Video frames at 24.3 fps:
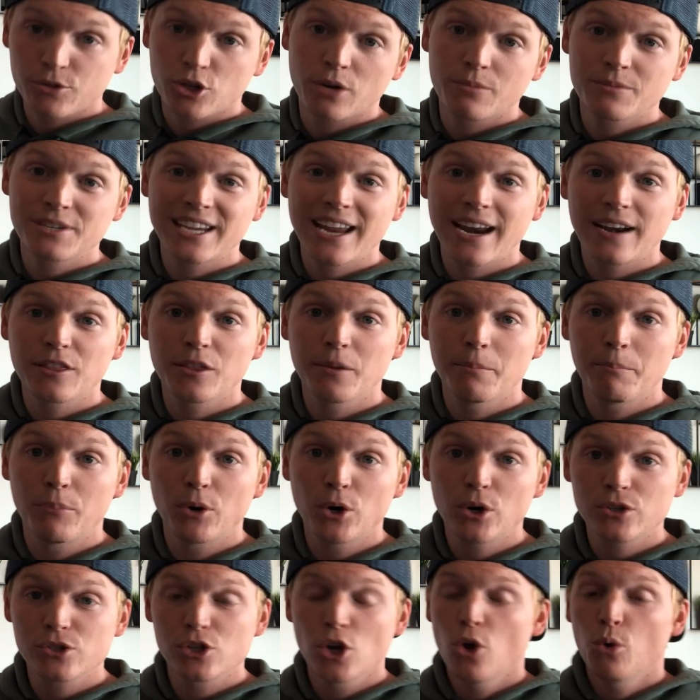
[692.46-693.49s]
terms of getting them
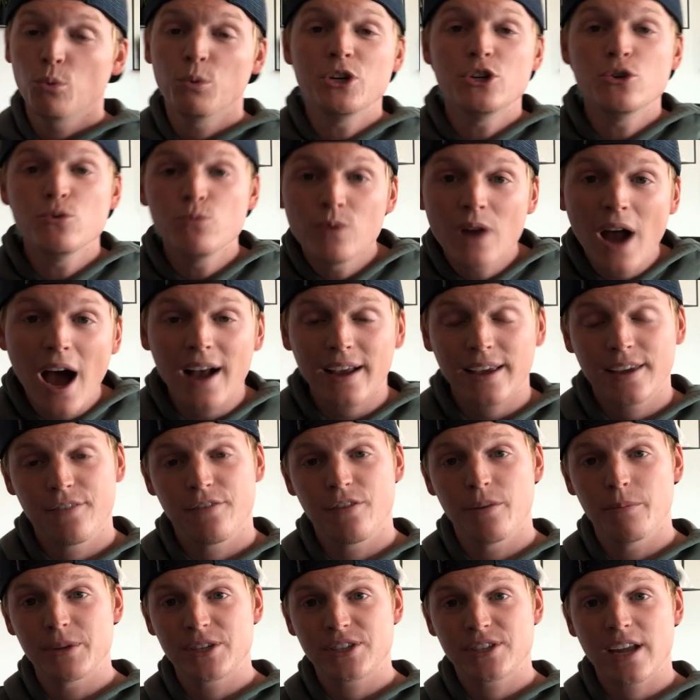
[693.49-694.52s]
booked, we do not give
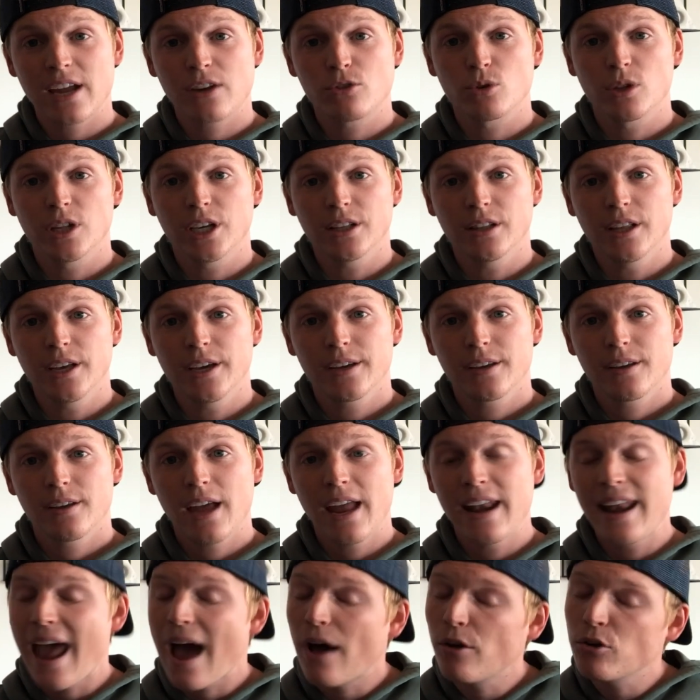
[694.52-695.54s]
them a scheduling link.
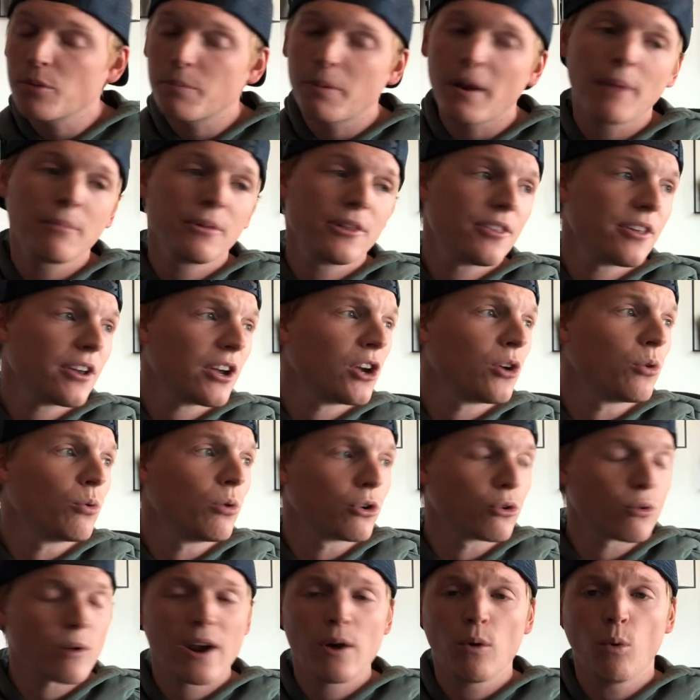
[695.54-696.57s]
And now you're probably thinking, well,
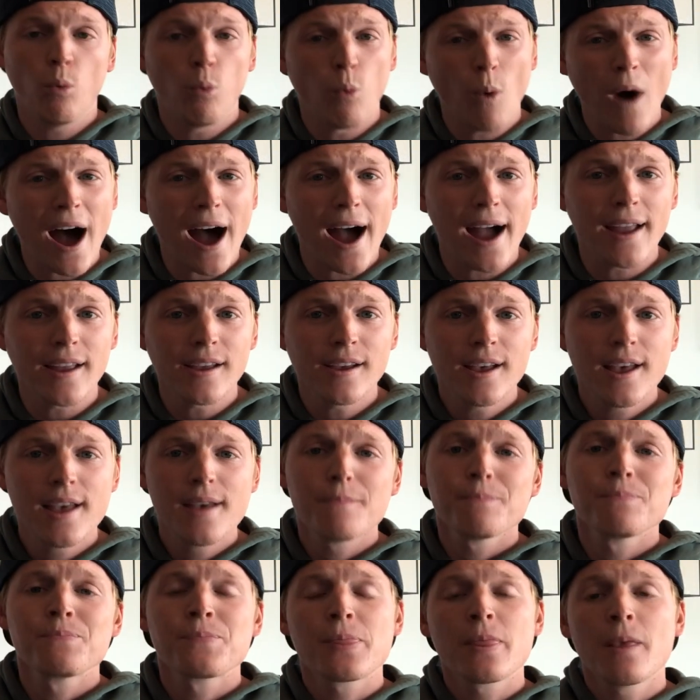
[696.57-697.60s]
Grant, why?
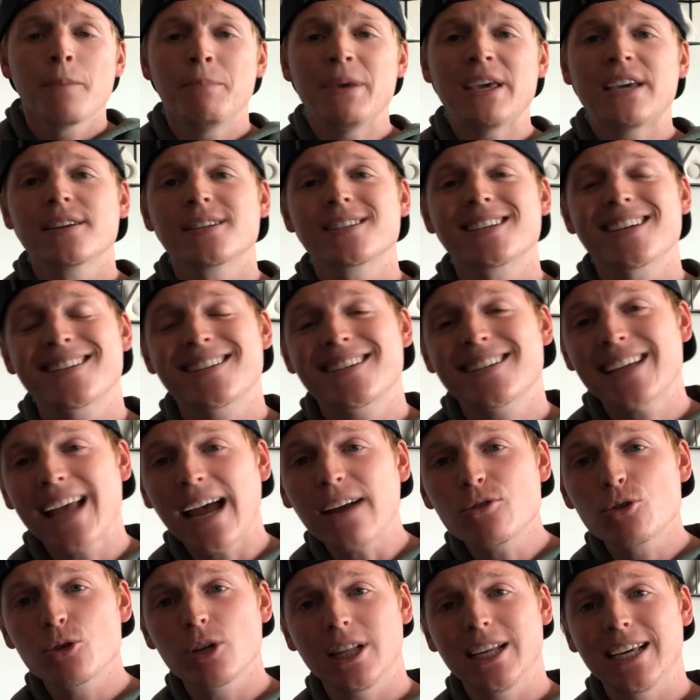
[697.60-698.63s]
Because a
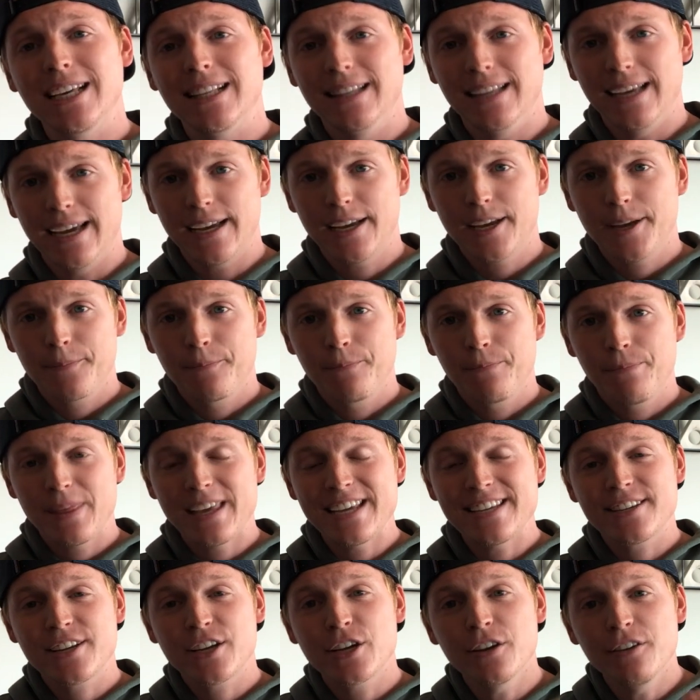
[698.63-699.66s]
scheduling link
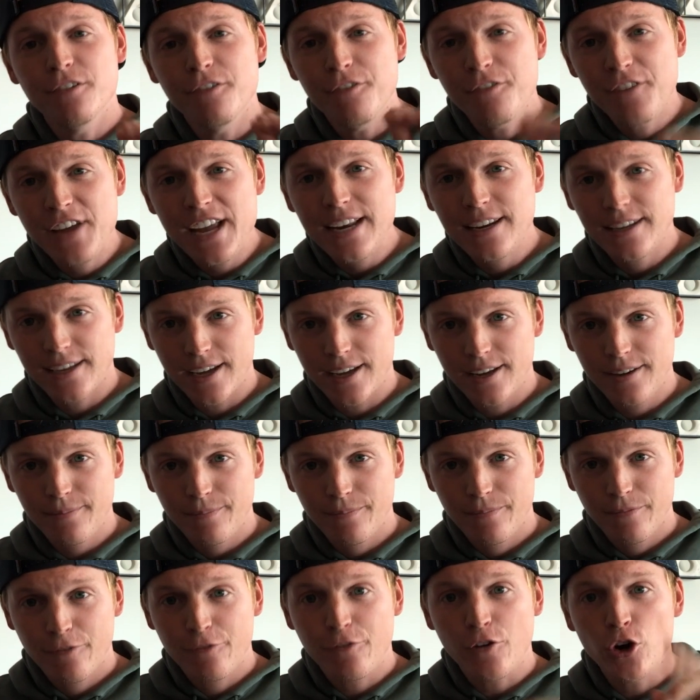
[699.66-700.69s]
is convenient
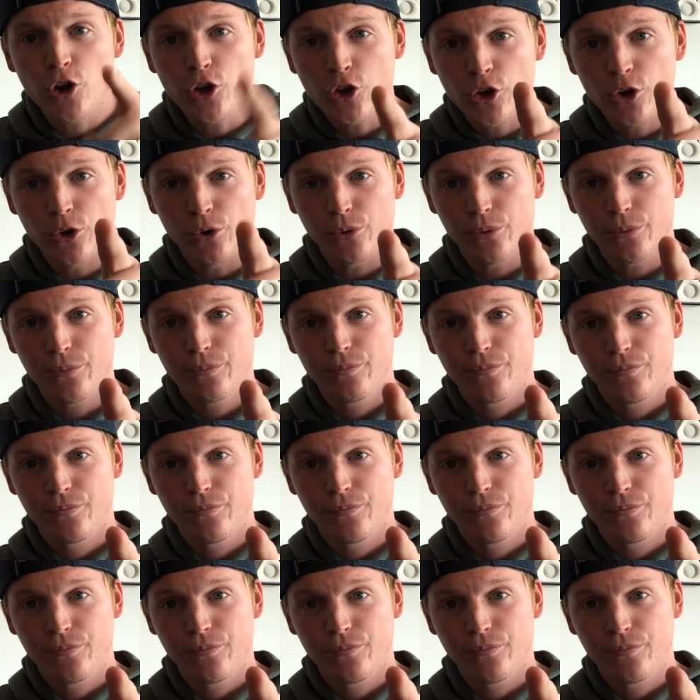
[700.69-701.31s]
for you.